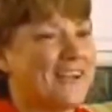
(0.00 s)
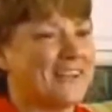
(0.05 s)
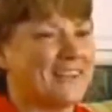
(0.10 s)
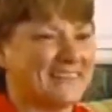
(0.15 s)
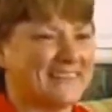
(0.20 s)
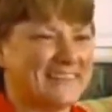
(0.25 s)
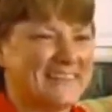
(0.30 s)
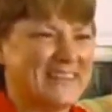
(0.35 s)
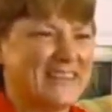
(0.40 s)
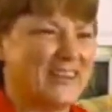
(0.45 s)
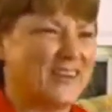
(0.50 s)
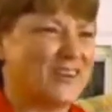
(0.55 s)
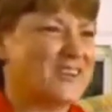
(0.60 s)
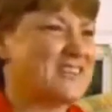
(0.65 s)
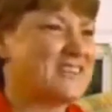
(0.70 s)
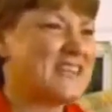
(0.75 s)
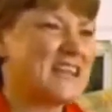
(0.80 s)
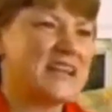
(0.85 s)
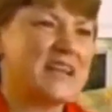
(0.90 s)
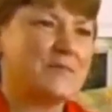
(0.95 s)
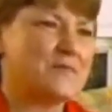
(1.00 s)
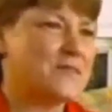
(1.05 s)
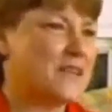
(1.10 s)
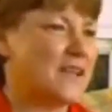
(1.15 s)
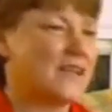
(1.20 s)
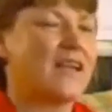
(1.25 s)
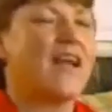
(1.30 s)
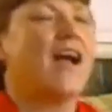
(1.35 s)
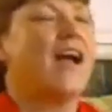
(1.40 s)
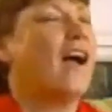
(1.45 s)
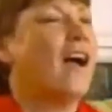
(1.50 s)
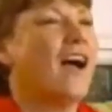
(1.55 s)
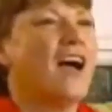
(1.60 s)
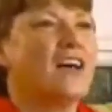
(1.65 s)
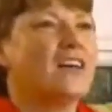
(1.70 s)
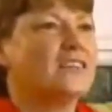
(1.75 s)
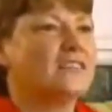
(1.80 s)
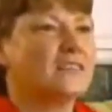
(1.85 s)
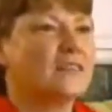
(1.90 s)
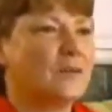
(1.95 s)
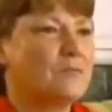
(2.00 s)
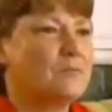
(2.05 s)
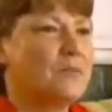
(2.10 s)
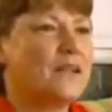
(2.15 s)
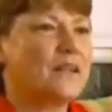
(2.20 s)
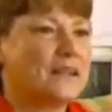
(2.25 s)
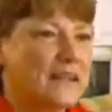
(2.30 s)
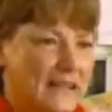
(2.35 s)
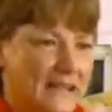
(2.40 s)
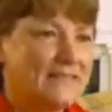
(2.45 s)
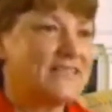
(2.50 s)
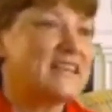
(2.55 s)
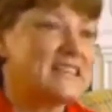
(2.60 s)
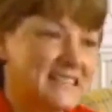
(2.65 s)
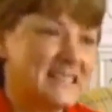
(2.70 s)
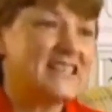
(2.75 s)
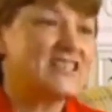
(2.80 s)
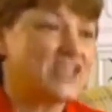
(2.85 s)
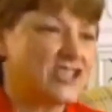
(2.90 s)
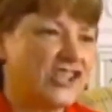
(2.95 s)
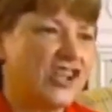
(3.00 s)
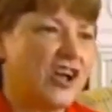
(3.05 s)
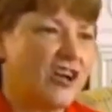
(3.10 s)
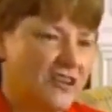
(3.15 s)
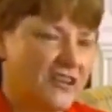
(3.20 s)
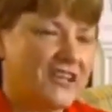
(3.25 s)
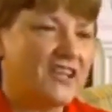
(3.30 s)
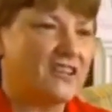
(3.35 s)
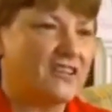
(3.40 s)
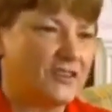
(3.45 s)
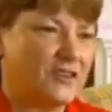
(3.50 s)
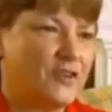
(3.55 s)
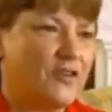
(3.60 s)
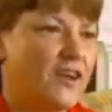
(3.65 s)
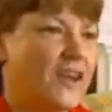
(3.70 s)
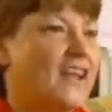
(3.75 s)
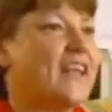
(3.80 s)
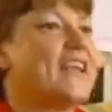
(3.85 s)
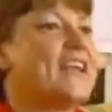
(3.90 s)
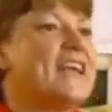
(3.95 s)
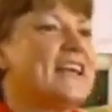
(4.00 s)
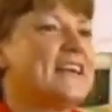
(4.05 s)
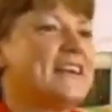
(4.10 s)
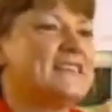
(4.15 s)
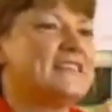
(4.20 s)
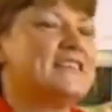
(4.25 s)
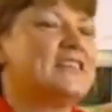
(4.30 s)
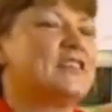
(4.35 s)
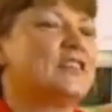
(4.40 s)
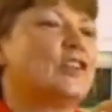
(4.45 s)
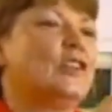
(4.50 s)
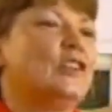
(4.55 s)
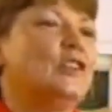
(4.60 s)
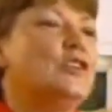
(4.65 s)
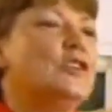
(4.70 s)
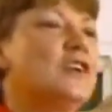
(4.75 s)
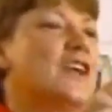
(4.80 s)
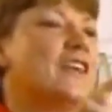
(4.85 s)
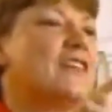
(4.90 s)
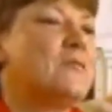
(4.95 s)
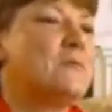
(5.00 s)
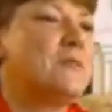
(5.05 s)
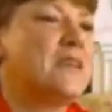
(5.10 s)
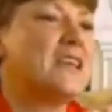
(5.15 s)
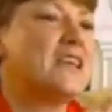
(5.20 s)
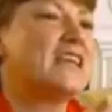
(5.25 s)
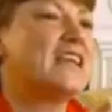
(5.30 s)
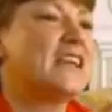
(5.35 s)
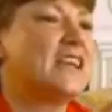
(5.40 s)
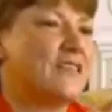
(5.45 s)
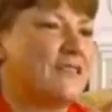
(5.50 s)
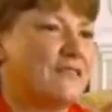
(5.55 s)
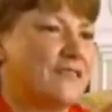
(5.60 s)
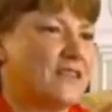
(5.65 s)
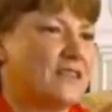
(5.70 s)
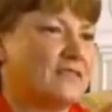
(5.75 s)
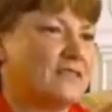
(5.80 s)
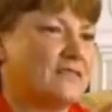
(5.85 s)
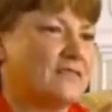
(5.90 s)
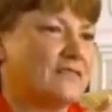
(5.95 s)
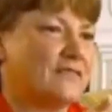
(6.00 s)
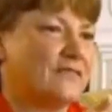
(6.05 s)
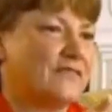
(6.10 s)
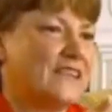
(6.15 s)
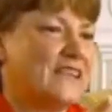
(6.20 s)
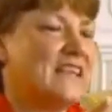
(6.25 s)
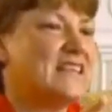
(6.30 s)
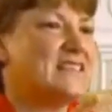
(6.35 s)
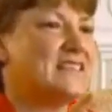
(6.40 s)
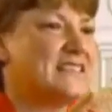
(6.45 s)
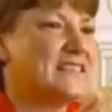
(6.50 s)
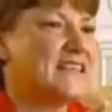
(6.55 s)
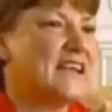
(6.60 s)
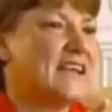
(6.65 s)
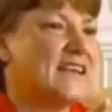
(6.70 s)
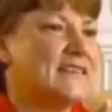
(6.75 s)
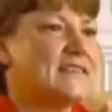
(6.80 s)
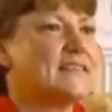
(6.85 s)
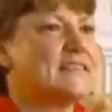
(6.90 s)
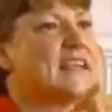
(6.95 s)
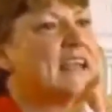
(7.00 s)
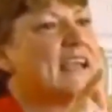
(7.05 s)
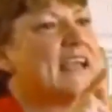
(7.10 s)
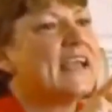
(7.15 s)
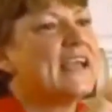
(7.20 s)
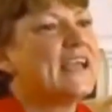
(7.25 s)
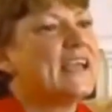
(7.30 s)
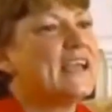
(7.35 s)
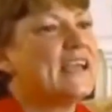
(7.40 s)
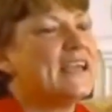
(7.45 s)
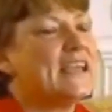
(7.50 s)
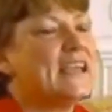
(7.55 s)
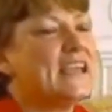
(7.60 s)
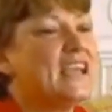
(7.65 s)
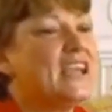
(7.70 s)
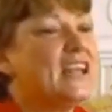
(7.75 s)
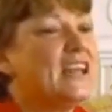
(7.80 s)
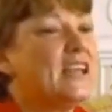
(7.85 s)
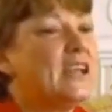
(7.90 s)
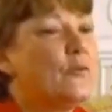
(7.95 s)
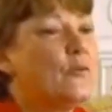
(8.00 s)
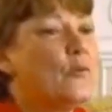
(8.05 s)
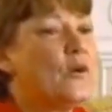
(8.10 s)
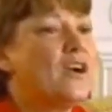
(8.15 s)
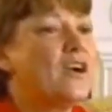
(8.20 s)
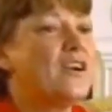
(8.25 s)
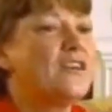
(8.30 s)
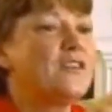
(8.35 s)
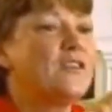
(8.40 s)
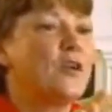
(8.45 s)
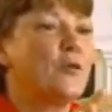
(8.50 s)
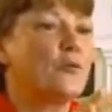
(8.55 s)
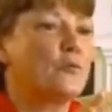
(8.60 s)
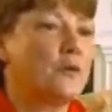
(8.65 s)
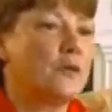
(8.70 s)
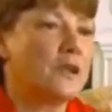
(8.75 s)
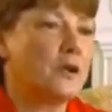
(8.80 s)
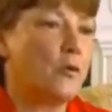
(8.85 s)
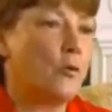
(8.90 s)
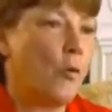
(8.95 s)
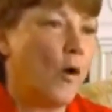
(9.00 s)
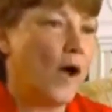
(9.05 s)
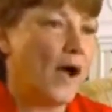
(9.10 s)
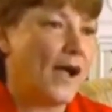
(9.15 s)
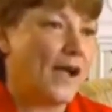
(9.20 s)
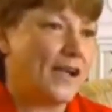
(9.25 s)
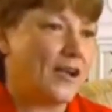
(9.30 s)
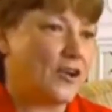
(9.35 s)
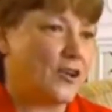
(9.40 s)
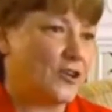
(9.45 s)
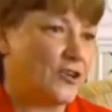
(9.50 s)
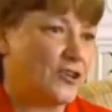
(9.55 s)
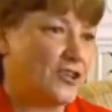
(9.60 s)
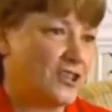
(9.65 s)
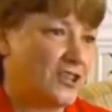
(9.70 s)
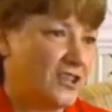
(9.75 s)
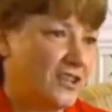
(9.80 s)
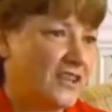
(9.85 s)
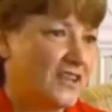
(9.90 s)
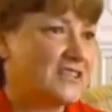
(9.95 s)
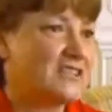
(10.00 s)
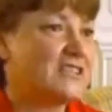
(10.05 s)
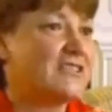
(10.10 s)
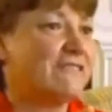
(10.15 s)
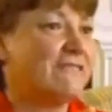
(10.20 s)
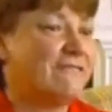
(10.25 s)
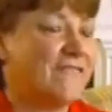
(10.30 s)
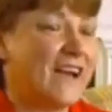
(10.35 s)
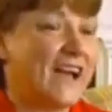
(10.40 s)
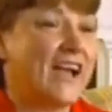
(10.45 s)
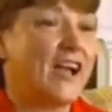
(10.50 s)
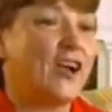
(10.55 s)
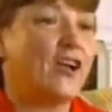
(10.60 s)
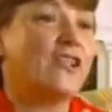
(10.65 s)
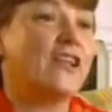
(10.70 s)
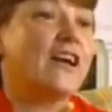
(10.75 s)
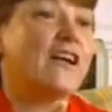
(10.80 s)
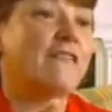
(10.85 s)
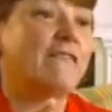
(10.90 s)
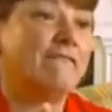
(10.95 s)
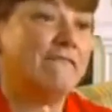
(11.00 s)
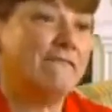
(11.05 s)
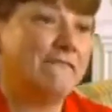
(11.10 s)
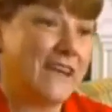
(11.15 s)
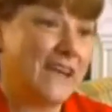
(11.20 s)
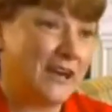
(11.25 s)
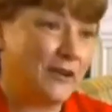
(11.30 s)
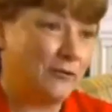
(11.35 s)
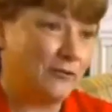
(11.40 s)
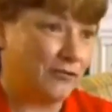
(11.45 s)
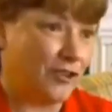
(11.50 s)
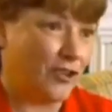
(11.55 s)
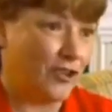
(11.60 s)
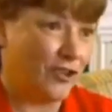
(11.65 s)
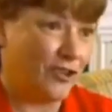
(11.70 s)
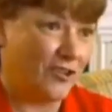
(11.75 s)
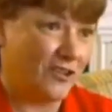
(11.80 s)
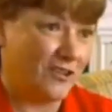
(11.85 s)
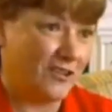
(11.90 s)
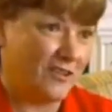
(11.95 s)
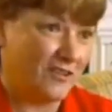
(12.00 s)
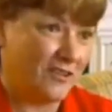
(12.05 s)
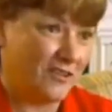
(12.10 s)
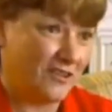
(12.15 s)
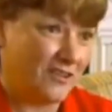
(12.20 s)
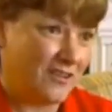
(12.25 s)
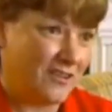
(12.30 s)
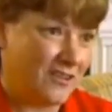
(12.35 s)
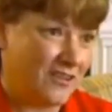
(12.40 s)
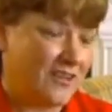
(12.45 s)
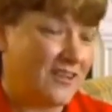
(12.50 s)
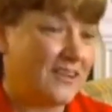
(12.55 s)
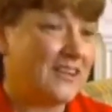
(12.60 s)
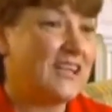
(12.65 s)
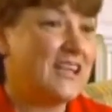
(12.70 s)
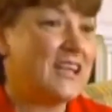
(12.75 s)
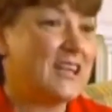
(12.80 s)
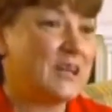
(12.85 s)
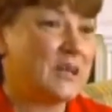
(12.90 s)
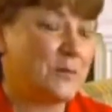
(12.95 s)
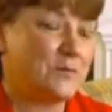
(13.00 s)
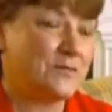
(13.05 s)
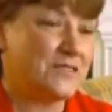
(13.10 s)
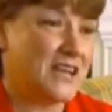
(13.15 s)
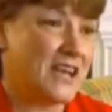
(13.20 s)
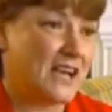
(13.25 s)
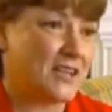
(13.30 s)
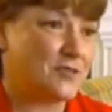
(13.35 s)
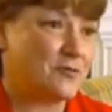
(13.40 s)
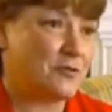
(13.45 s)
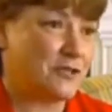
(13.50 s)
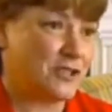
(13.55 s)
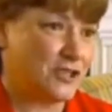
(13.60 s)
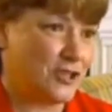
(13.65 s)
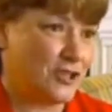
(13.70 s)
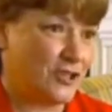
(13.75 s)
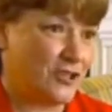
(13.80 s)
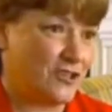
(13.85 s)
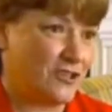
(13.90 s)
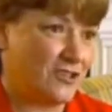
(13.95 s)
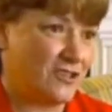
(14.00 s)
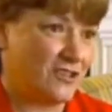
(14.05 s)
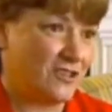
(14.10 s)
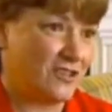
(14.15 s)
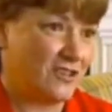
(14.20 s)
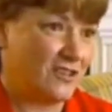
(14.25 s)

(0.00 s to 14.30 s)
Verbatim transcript: wait, you know, because they kept saying, but this is a law in Illinois. And I said, look at the beginning of it. It says, anyone required to file a federal income tax return